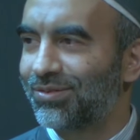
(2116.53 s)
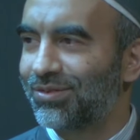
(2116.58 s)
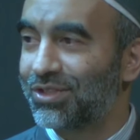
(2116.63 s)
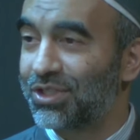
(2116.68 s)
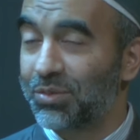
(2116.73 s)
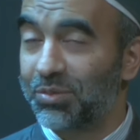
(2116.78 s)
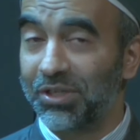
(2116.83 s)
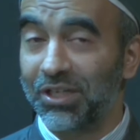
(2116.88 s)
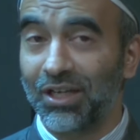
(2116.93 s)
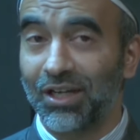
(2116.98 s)

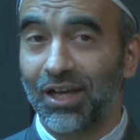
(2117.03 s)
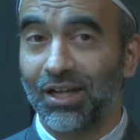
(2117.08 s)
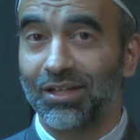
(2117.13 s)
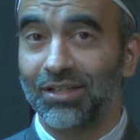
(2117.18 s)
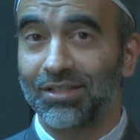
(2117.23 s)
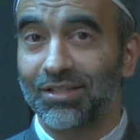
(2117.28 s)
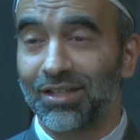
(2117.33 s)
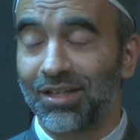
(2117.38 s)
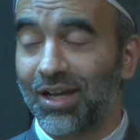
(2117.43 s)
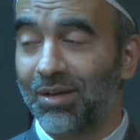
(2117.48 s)
Jibril alayhi
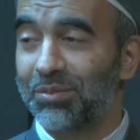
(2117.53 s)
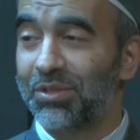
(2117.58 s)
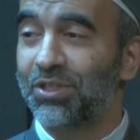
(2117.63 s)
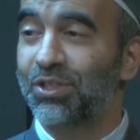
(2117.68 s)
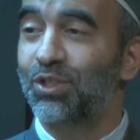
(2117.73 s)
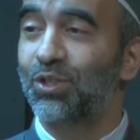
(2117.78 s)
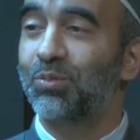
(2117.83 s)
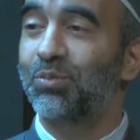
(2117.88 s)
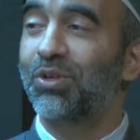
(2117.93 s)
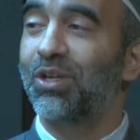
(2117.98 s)
salam, the
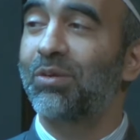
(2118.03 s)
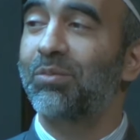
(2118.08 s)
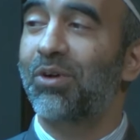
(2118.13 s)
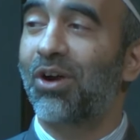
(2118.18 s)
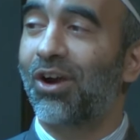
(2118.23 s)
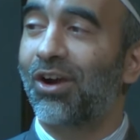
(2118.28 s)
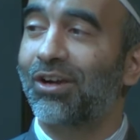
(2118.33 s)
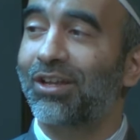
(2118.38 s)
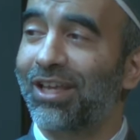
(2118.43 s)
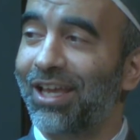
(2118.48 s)
supreme
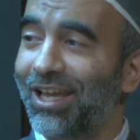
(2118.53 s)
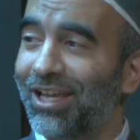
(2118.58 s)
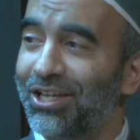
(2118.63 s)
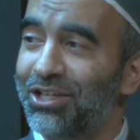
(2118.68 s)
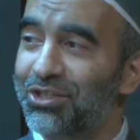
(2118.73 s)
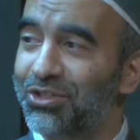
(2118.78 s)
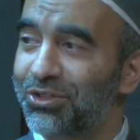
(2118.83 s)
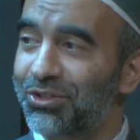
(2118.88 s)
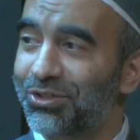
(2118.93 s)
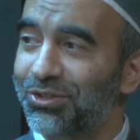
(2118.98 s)

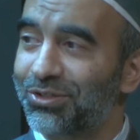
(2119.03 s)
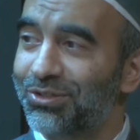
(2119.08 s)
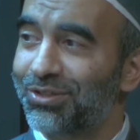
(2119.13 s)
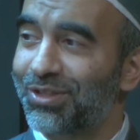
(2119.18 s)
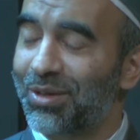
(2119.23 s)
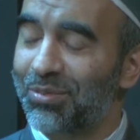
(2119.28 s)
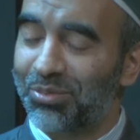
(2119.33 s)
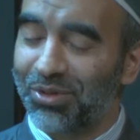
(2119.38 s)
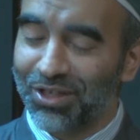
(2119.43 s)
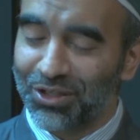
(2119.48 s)
archangel
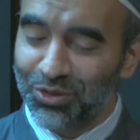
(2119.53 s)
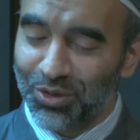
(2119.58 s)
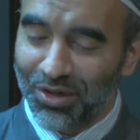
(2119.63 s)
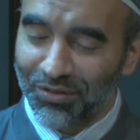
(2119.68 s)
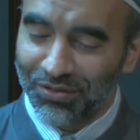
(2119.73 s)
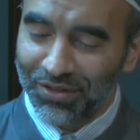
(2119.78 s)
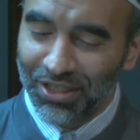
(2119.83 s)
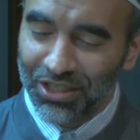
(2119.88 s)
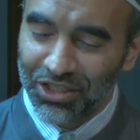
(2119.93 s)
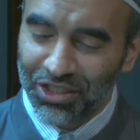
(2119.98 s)
that brings
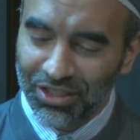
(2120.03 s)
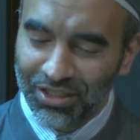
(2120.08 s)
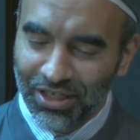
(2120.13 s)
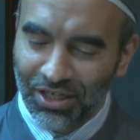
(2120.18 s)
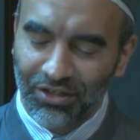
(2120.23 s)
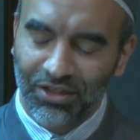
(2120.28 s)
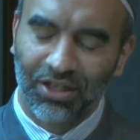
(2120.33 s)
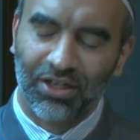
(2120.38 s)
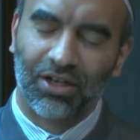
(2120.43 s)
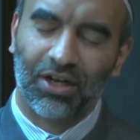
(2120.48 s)
revelation
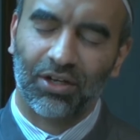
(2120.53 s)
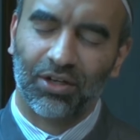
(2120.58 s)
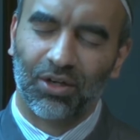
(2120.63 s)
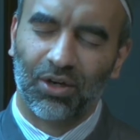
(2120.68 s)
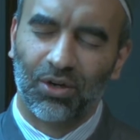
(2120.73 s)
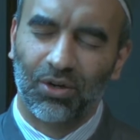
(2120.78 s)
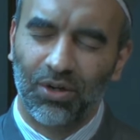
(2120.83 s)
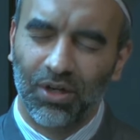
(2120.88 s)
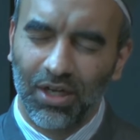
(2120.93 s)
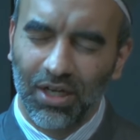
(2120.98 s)
down, cannot
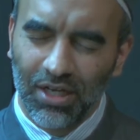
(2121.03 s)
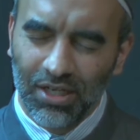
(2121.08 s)
go.